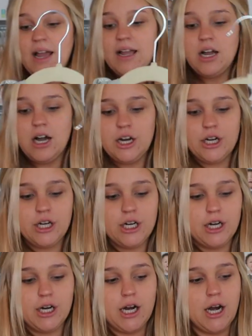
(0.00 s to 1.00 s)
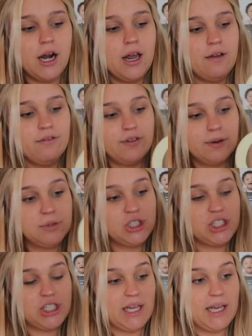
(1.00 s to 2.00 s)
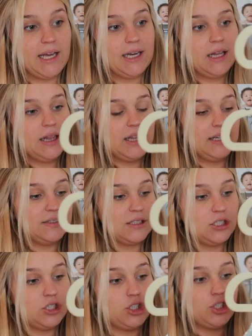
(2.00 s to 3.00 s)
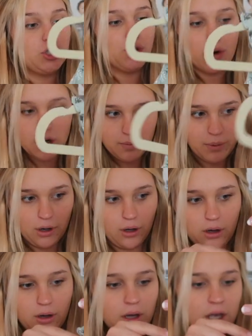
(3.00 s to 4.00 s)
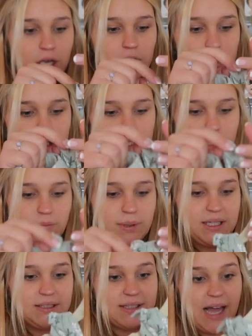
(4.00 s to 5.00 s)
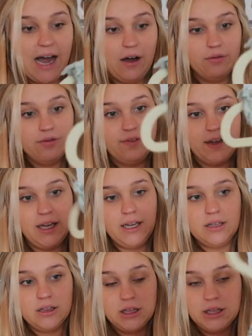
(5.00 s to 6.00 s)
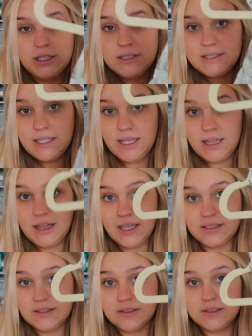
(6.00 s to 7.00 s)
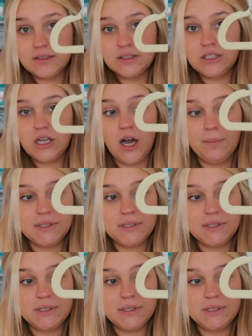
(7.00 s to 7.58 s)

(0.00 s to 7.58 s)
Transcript: I got her from Shein this adorable two-piece outfit. Looks like this. This is the top.